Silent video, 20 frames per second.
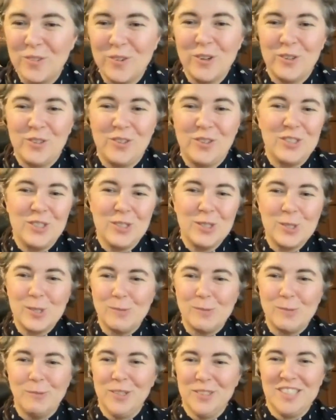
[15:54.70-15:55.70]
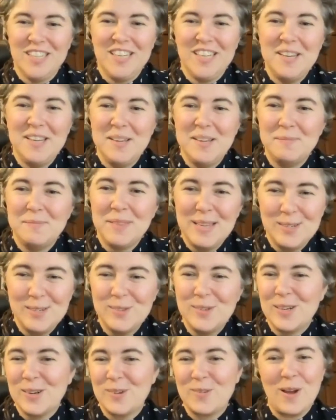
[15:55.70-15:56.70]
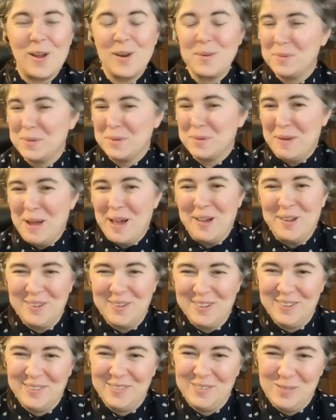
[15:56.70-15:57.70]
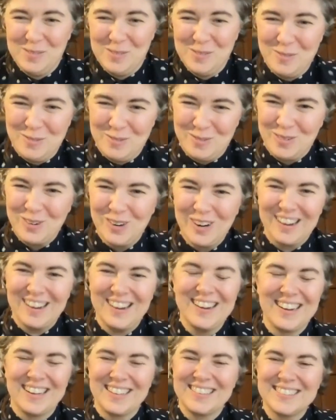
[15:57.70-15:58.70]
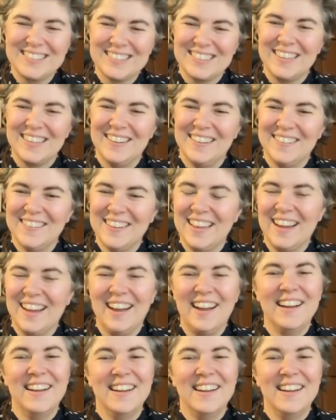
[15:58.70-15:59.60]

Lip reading: for such a small team. They do an incredible work. So yeah.